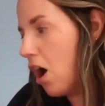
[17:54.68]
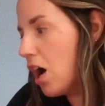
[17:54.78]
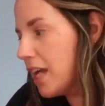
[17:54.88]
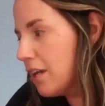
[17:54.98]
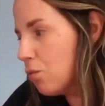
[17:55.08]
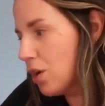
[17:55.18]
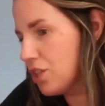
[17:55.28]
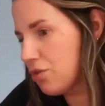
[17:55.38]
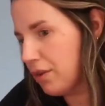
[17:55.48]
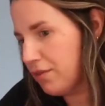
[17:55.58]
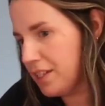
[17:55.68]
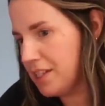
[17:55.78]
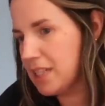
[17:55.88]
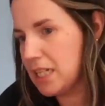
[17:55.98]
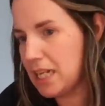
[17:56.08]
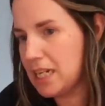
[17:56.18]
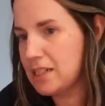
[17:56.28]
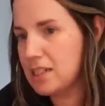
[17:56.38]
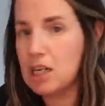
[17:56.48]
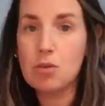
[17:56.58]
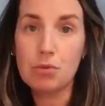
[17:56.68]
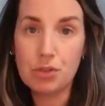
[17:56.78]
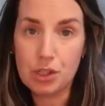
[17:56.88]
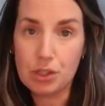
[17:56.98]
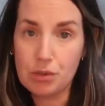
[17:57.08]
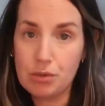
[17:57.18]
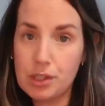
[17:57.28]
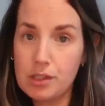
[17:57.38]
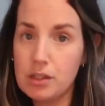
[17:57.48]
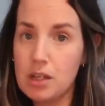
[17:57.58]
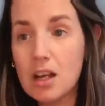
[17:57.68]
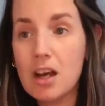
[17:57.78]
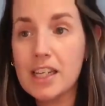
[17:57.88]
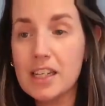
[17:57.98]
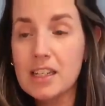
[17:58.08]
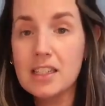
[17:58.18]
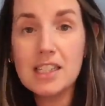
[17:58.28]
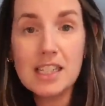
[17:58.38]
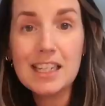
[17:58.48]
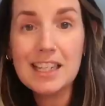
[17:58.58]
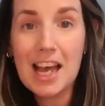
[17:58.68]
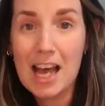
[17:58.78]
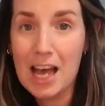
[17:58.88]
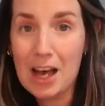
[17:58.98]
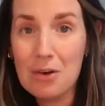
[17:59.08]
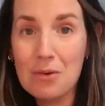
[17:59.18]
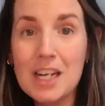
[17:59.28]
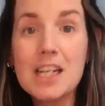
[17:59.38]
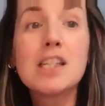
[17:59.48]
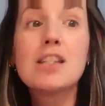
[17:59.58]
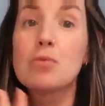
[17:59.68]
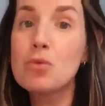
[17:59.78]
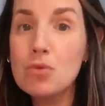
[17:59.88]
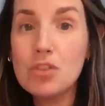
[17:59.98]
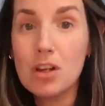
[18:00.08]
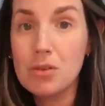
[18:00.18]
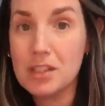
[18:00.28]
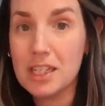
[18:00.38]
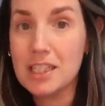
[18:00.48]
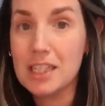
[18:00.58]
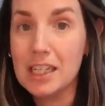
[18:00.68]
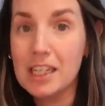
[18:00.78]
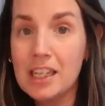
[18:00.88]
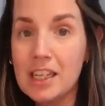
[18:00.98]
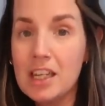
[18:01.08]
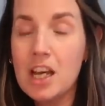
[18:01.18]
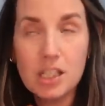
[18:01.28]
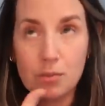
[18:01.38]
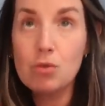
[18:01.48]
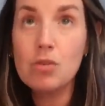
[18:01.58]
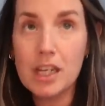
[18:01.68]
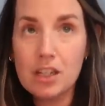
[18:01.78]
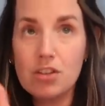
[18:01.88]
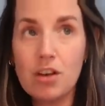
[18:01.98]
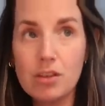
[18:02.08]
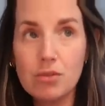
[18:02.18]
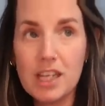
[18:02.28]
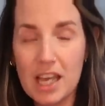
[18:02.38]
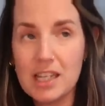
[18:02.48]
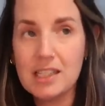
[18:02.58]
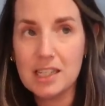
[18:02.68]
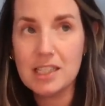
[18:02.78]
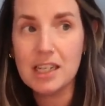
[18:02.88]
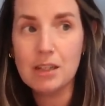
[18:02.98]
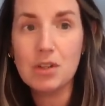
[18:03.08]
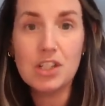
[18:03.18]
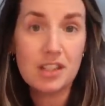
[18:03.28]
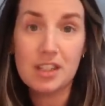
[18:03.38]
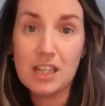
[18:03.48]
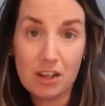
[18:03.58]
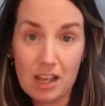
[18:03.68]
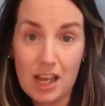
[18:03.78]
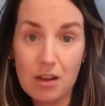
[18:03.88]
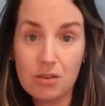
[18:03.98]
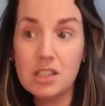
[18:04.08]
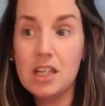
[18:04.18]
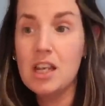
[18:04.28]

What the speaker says: I wonder if this is delayed terrible twos. I can see how in a small child setting, a small like child care setting, which is in her house,